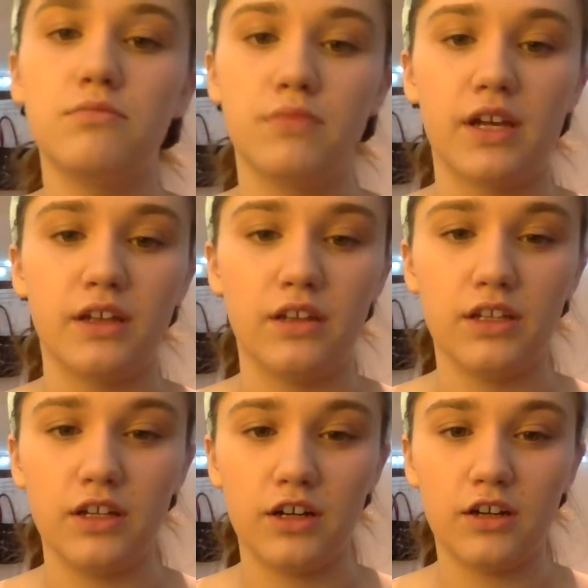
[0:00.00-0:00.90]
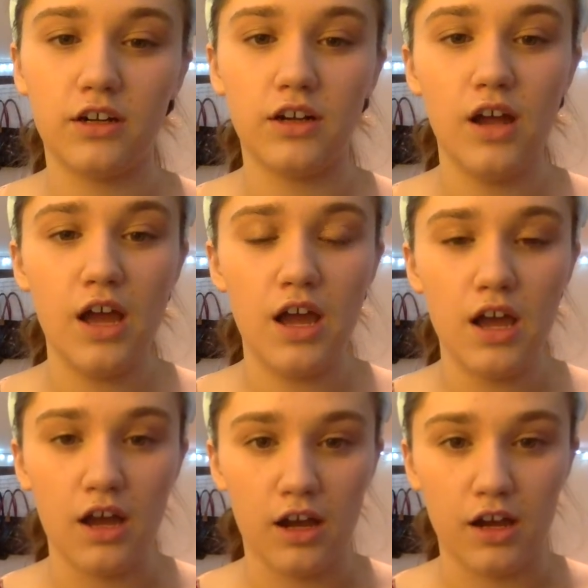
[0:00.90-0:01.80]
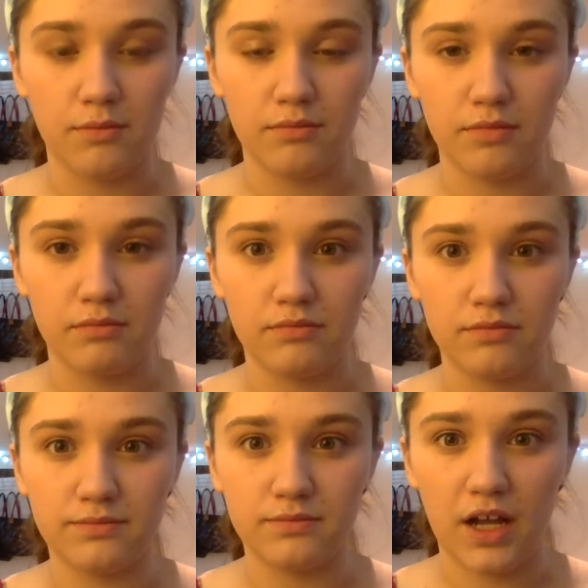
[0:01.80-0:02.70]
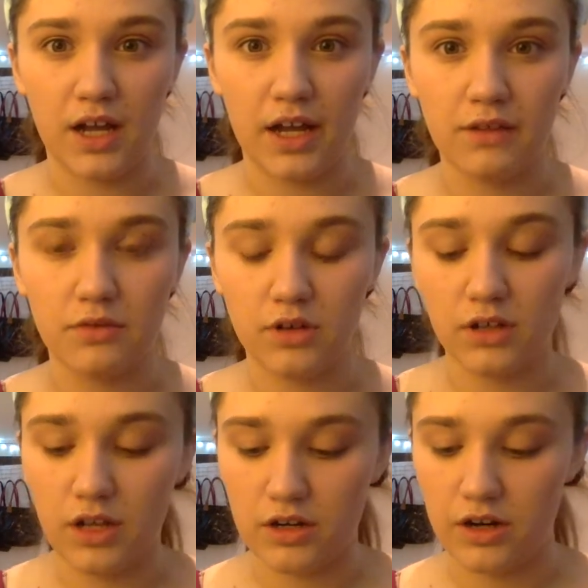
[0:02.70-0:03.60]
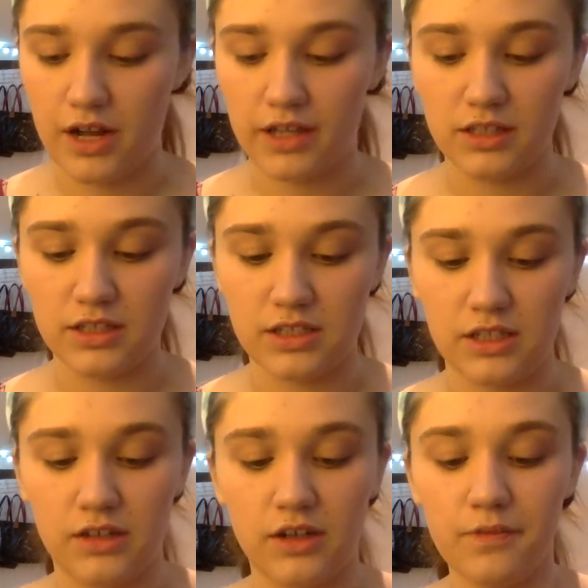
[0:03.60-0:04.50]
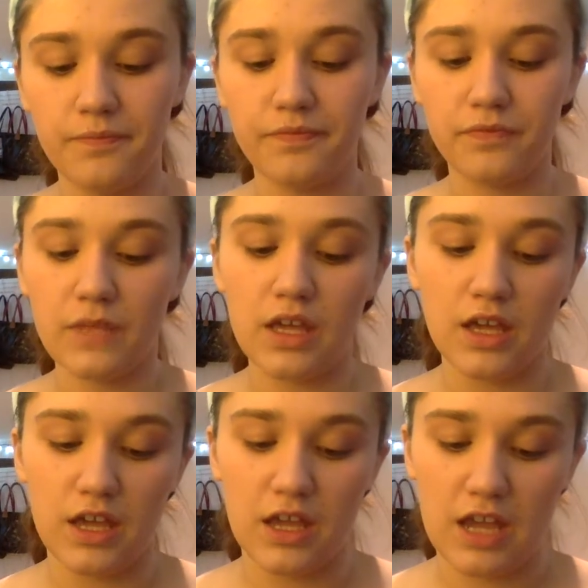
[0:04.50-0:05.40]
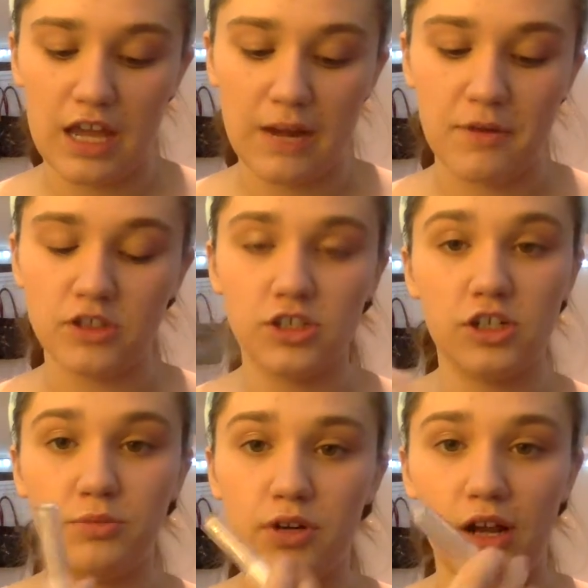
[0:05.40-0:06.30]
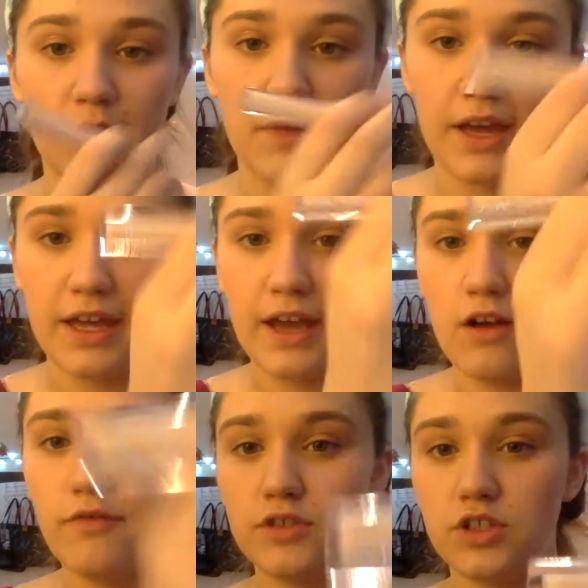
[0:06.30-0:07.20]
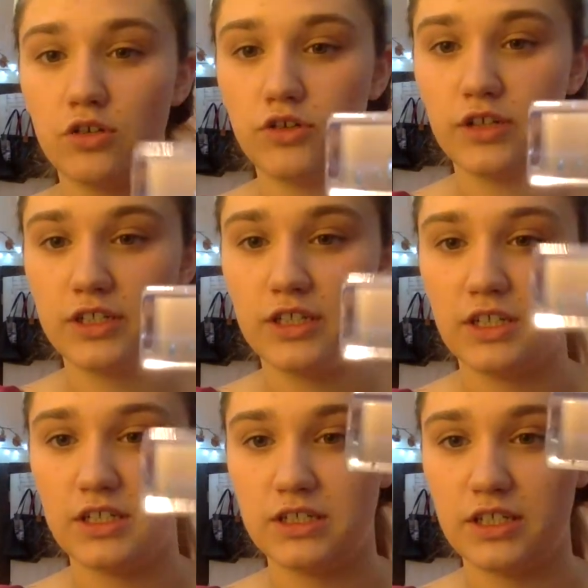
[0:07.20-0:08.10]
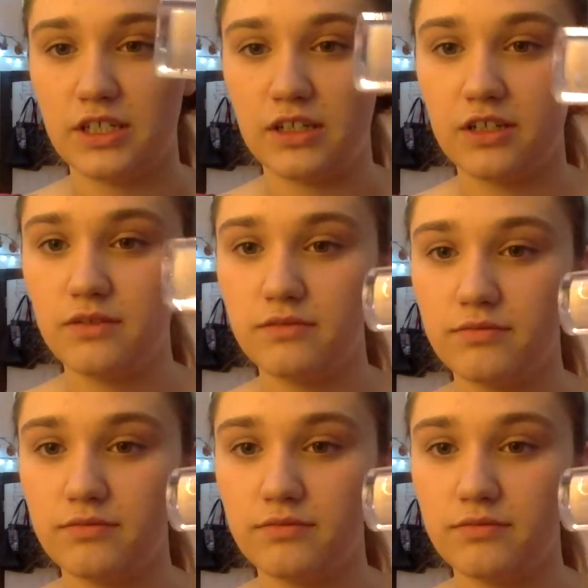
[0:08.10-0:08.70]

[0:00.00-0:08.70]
my Clean Color Eye Roll Under Eye Concealer. And I'm also going to put on my e.l.f. Tone Correcting Concealer,